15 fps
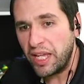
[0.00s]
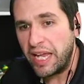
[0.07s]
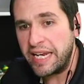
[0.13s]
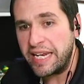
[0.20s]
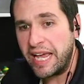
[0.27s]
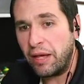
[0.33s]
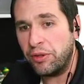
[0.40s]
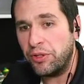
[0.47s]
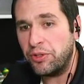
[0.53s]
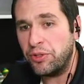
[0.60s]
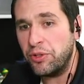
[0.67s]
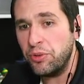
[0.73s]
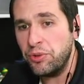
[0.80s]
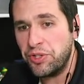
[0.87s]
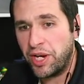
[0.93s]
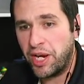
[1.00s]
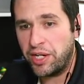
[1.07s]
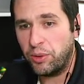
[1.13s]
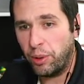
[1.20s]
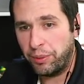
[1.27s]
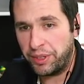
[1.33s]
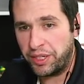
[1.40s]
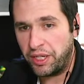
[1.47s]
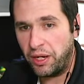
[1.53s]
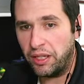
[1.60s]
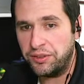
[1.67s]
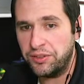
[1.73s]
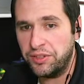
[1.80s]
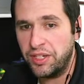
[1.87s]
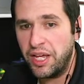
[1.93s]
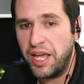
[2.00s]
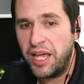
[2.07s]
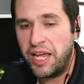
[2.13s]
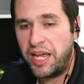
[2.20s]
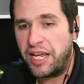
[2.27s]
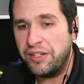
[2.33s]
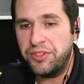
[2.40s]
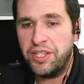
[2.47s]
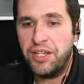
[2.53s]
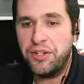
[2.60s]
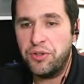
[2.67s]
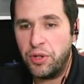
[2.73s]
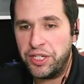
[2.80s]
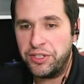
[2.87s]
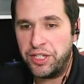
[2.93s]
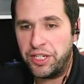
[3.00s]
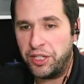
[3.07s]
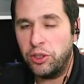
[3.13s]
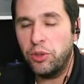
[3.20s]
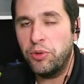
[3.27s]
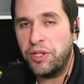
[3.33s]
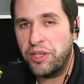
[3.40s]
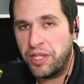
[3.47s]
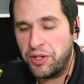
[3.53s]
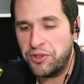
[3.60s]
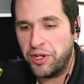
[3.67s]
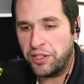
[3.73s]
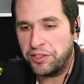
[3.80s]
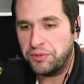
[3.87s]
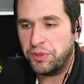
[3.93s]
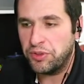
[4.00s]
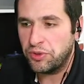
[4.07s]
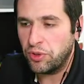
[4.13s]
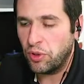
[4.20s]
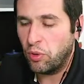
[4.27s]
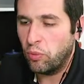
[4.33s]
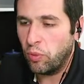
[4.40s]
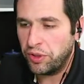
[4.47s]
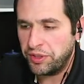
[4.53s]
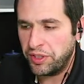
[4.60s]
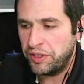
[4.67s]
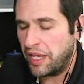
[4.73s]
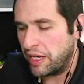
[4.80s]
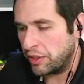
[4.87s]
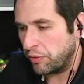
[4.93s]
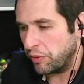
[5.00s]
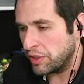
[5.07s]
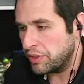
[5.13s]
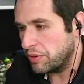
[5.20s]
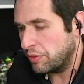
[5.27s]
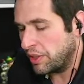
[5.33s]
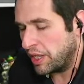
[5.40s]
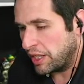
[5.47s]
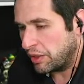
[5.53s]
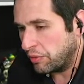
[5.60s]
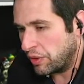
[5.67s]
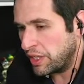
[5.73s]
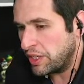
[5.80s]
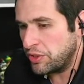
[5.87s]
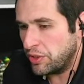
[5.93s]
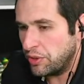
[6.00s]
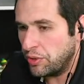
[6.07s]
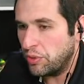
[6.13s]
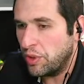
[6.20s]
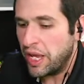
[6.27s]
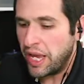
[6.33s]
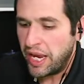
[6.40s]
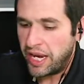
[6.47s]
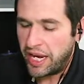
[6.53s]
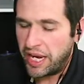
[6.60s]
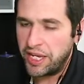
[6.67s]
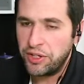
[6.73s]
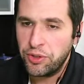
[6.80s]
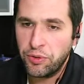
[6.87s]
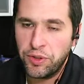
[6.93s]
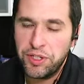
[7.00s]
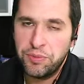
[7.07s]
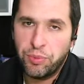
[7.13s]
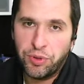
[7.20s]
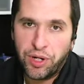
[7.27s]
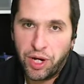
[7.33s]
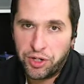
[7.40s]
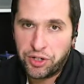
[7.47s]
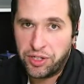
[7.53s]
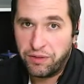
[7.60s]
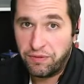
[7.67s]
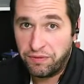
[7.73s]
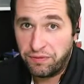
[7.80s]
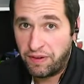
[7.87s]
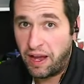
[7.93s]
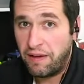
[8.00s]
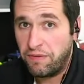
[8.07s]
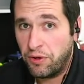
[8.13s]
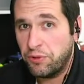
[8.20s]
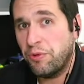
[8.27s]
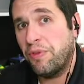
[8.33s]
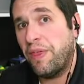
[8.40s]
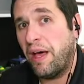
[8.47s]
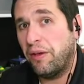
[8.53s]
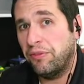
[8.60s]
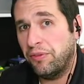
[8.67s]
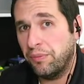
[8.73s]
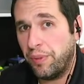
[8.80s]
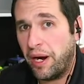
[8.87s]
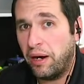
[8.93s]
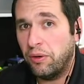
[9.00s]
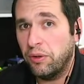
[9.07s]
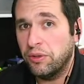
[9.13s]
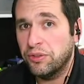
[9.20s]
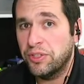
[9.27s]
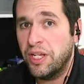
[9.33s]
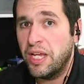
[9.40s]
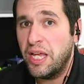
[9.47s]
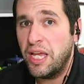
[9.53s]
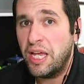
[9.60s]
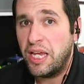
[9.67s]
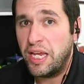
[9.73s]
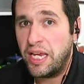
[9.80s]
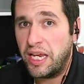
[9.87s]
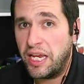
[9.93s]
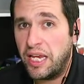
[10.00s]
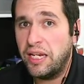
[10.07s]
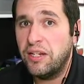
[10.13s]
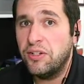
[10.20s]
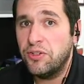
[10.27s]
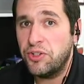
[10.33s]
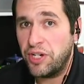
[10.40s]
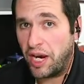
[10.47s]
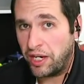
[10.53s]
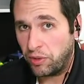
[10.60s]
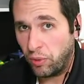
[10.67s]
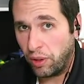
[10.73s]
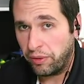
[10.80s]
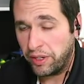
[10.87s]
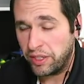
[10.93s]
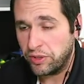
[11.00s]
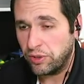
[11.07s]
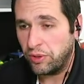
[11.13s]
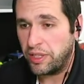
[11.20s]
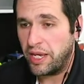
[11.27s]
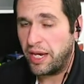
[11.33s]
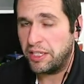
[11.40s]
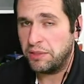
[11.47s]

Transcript: and now the new January cuts is the is including the adjustments. So what did they agree to? They agreed to increase production 500,000 barrels in January. So the